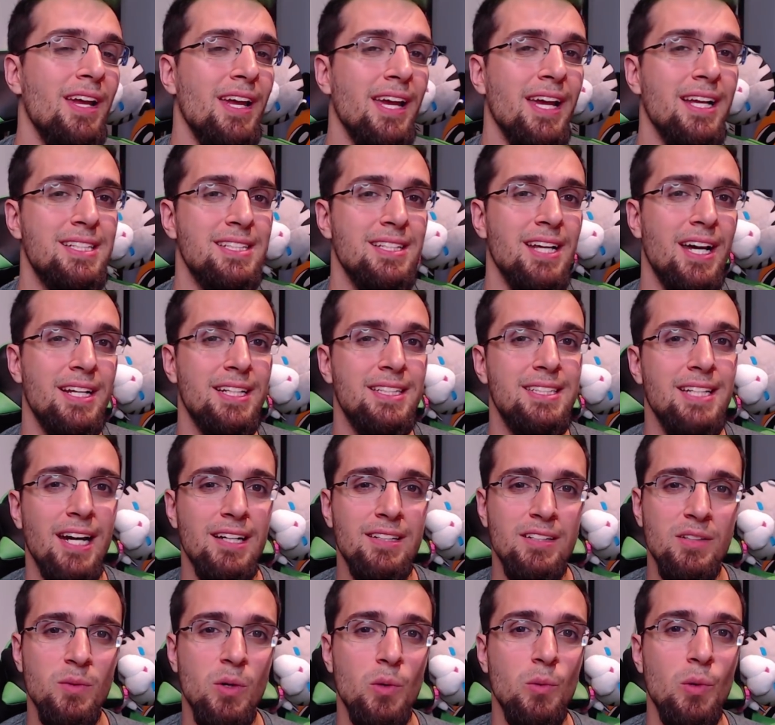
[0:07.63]
It's not
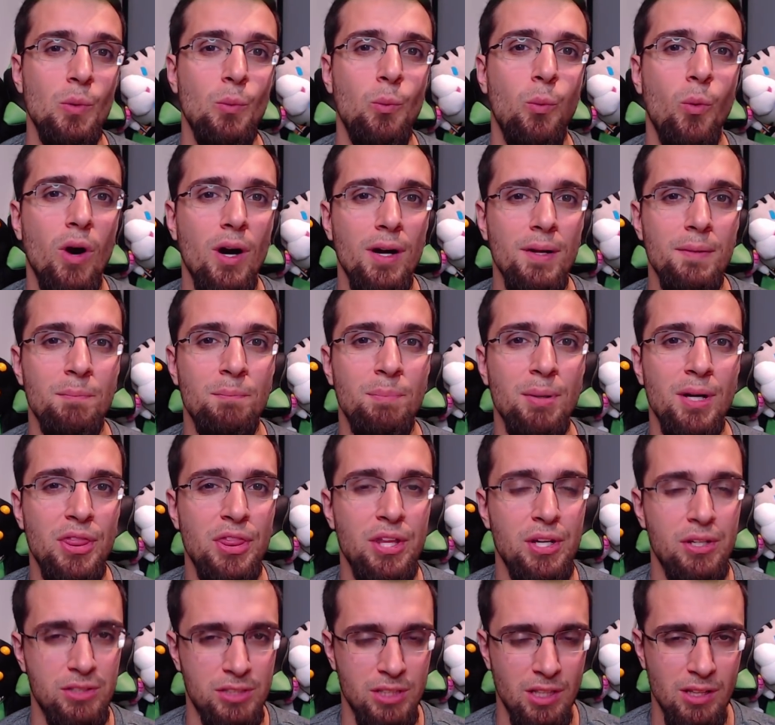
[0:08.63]
exactly what we want, but
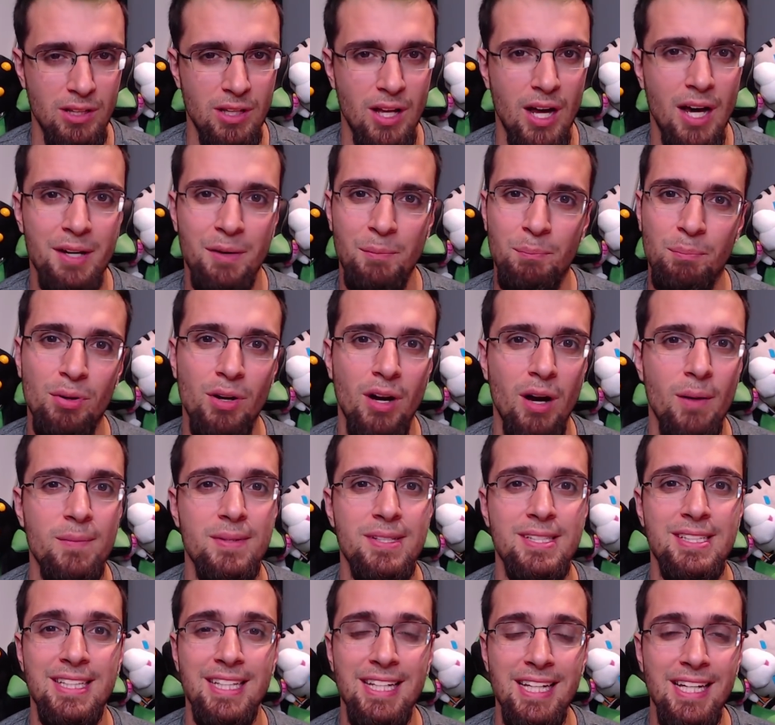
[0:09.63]
there's a lot of
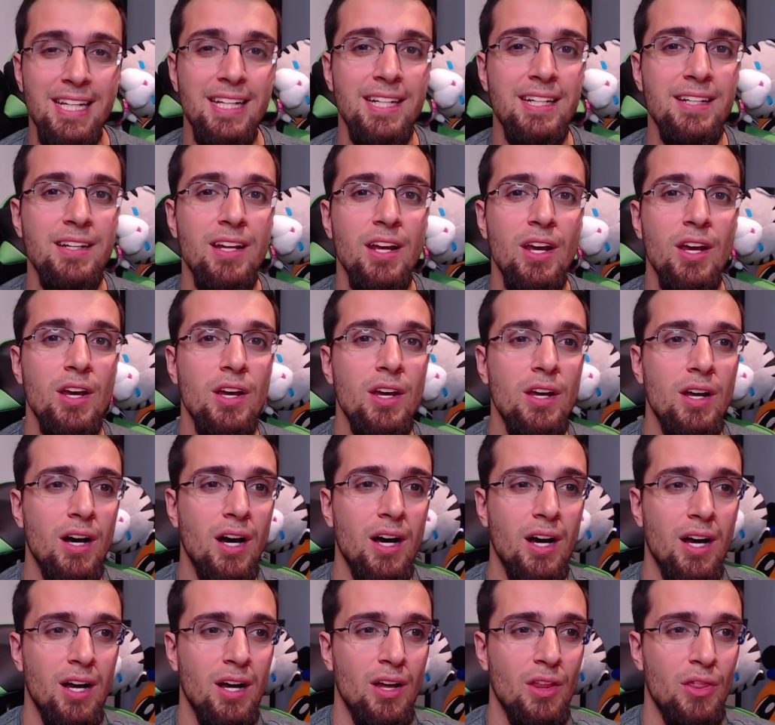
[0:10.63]
promise in
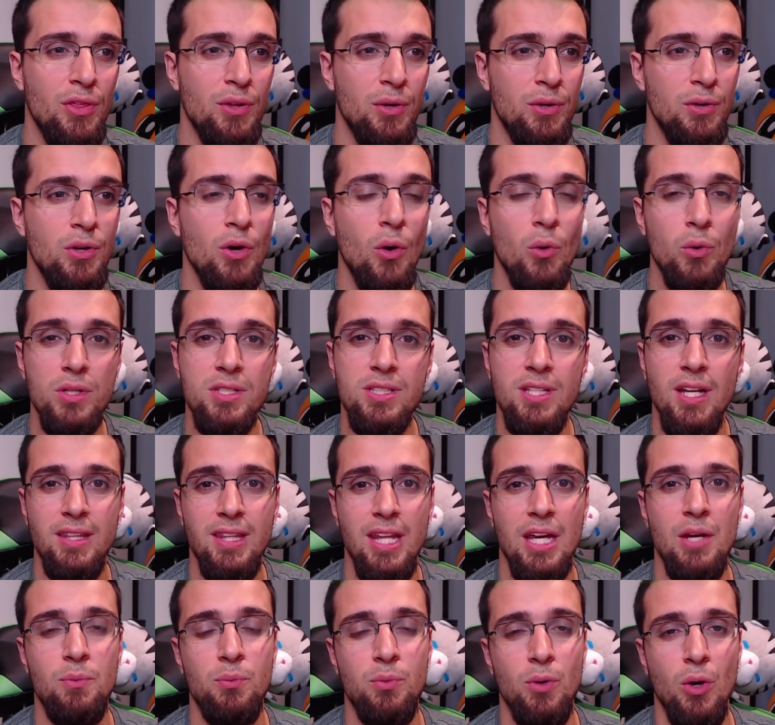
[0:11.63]
uh, the notice that
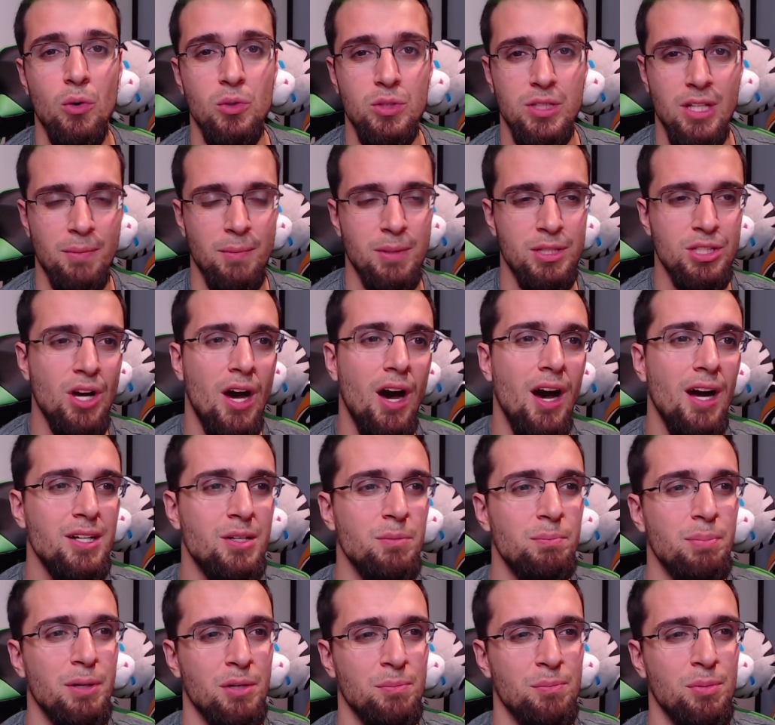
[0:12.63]
they wrote, and I'm gonna talk
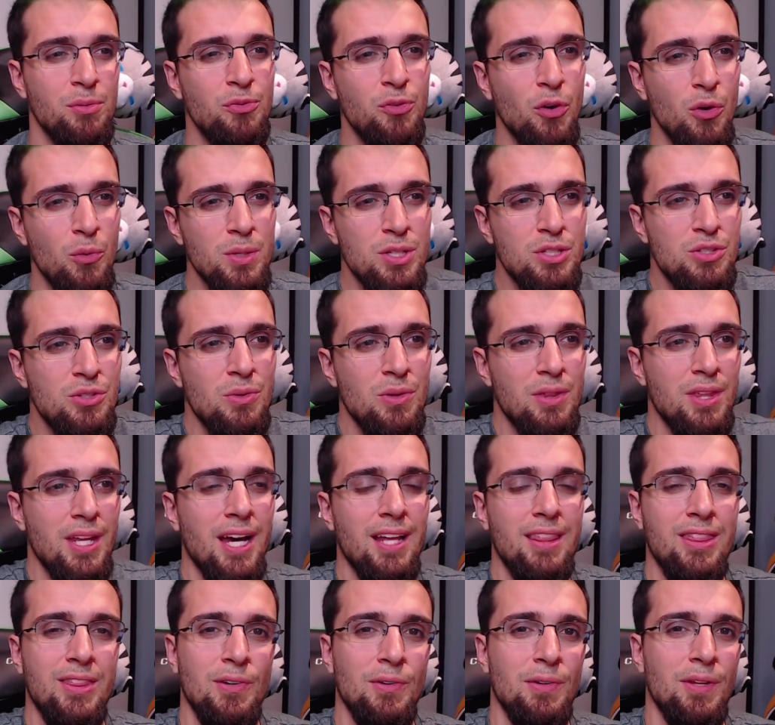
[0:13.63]
about it. Before we do
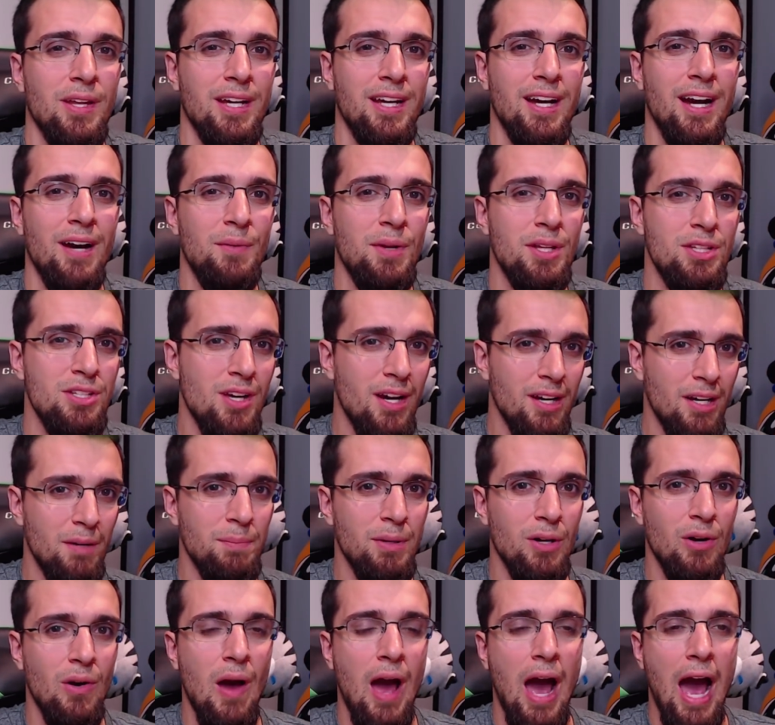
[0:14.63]
that though, like I wanna talk
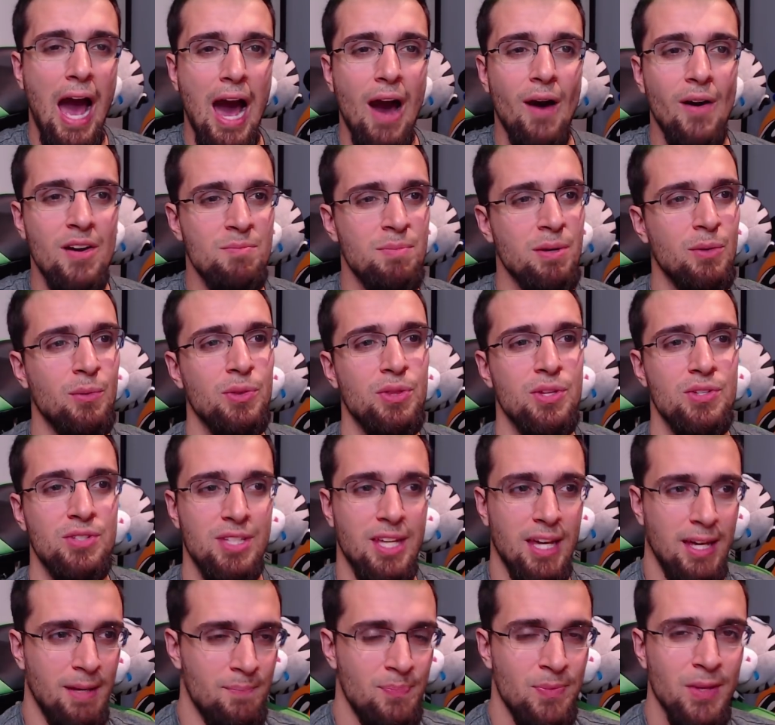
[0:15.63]
about how I've been with this
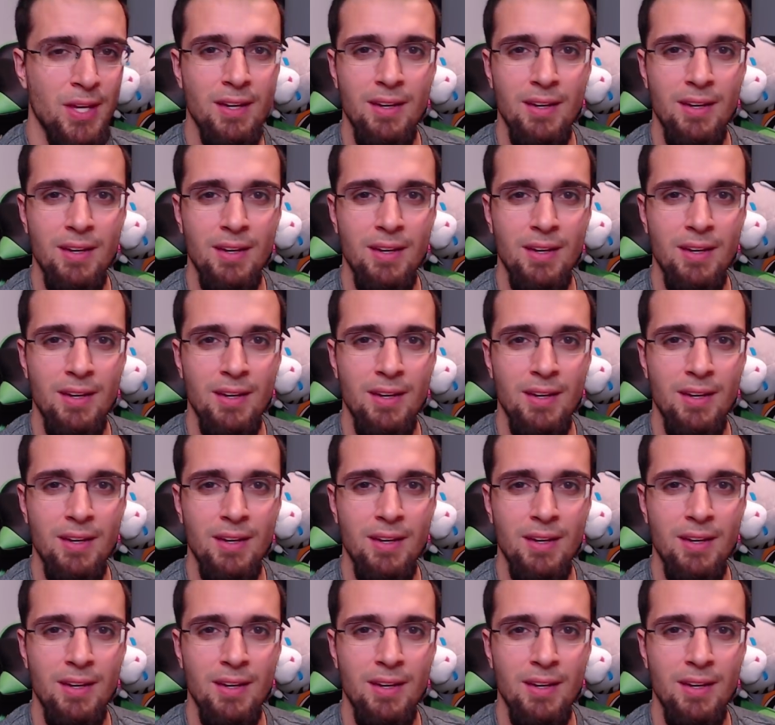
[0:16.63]
game.